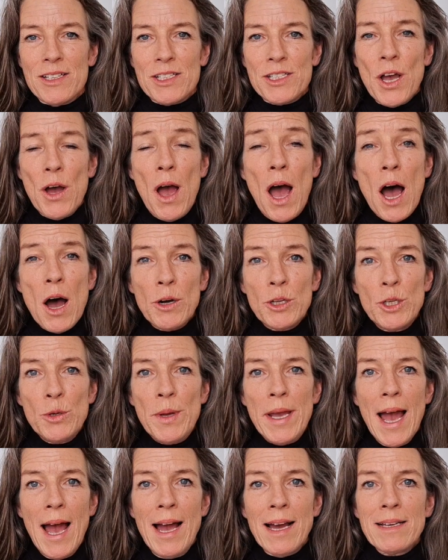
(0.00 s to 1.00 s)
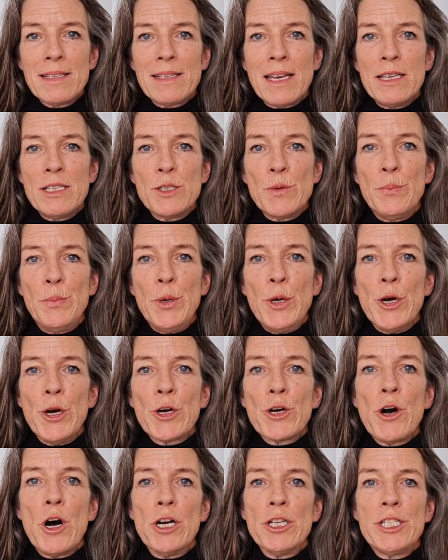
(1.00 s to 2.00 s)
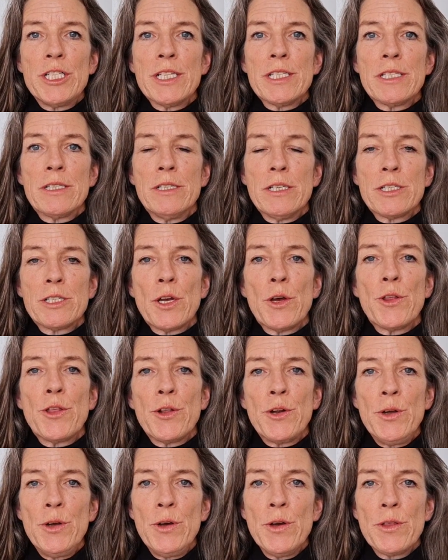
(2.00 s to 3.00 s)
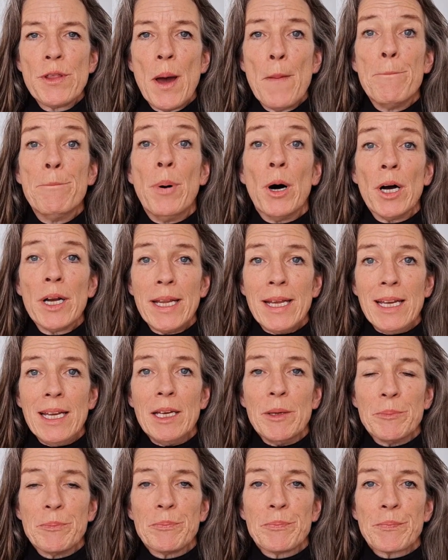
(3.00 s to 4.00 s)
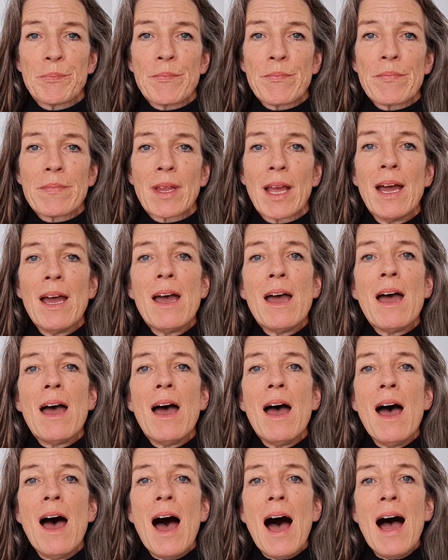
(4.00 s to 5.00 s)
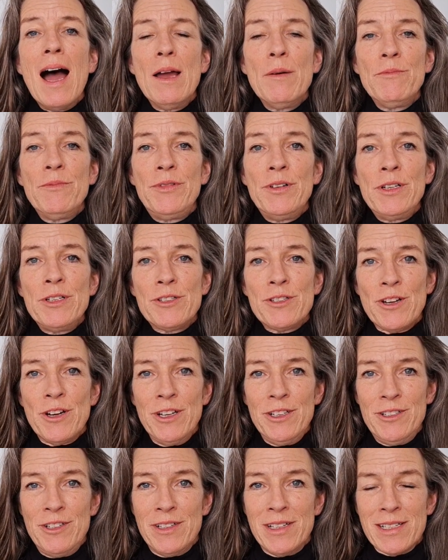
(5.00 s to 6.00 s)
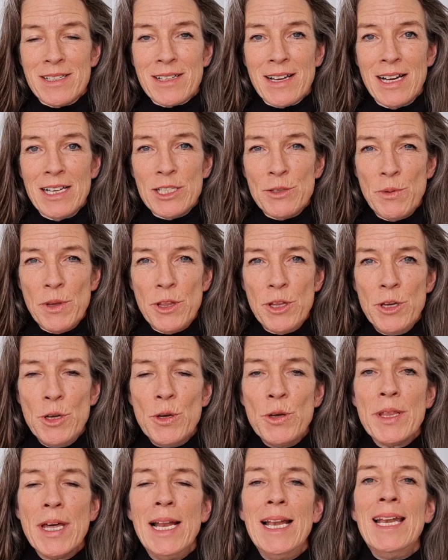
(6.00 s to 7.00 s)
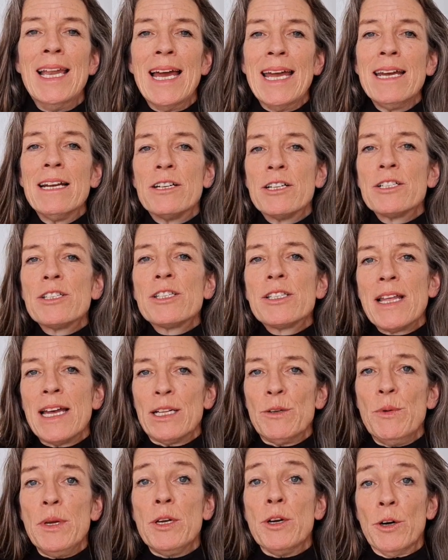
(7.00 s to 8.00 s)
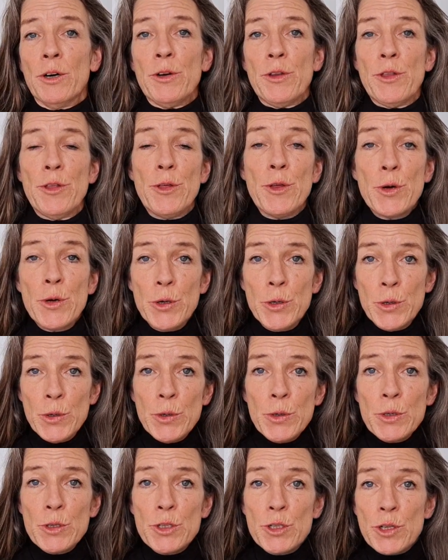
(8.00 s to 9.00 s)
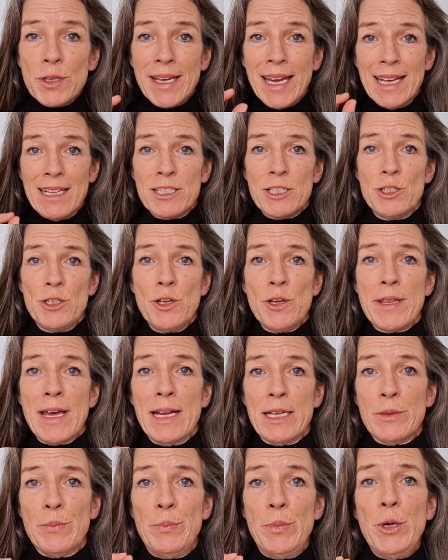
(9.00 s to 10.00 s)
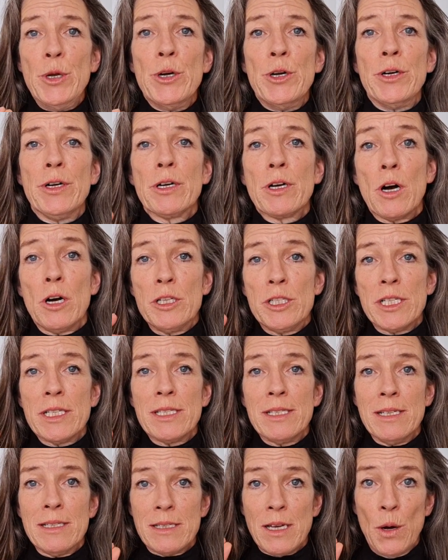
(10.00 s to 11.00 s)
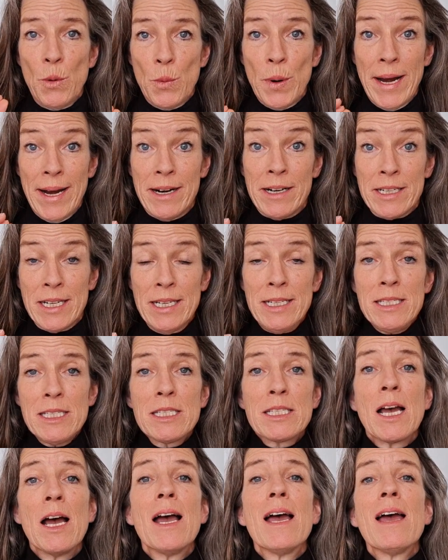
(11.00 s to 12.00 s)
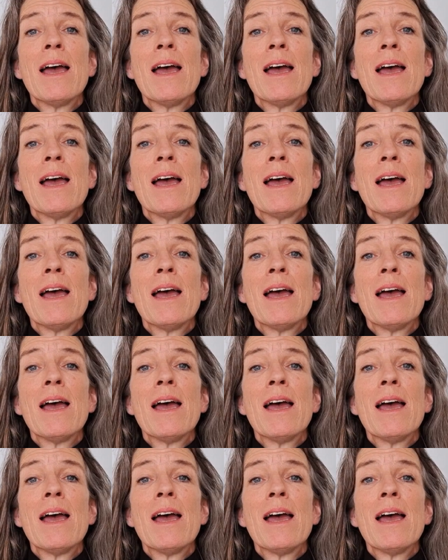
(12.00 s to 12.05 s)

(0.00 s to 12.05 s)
So how do we access pure consciousness through the body? I'm first going to discuss with you the layers that we go through to get to that pure consciousness awareness.